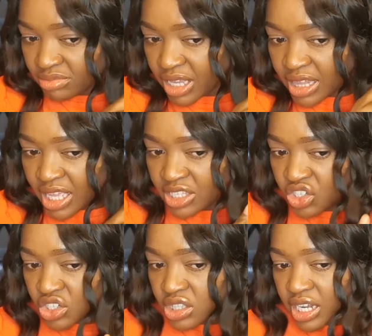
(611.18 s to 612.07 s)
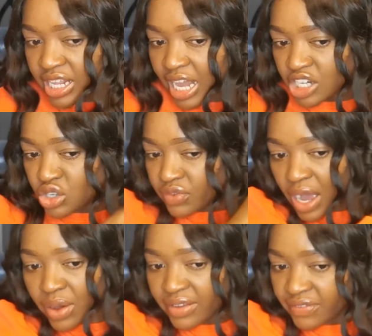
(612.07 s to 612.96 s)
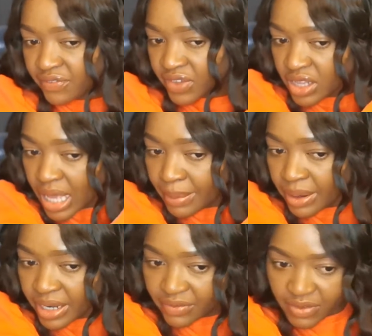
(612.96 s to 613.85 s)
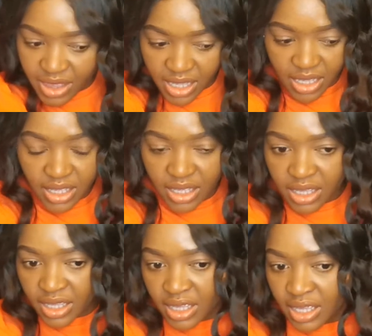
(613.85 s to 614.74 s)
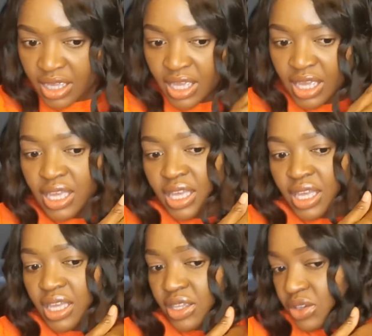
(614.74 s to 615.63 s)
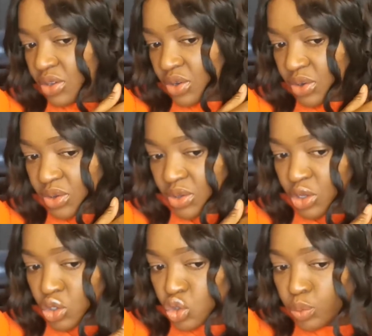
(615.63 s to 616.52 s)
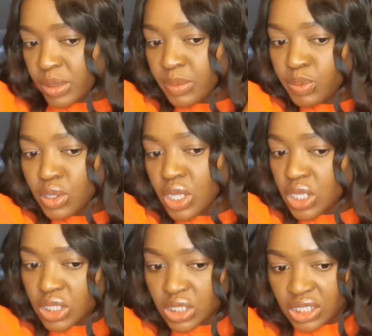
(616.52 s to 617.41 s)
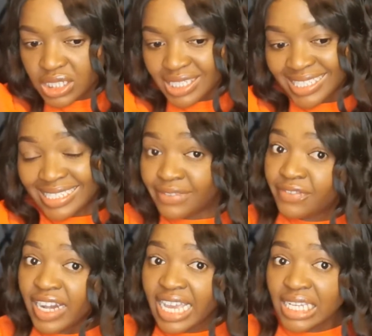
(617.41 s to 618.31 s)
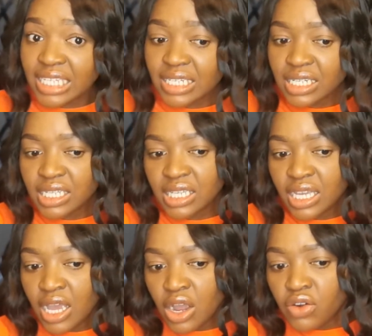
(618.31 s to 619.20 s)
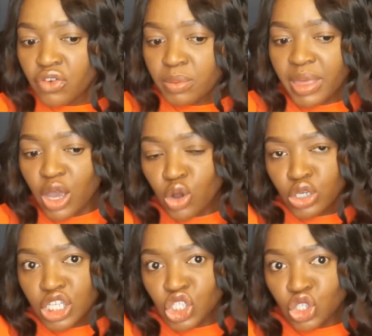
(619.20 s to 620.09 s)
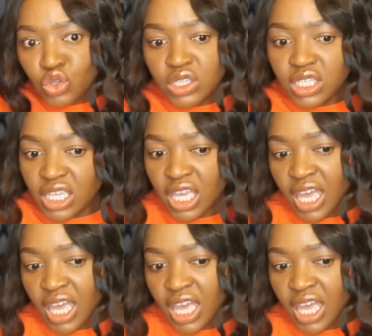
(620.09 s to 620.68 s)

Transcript: And that's just the reality of how I feel about everything. You know? So people deflect from their own issues.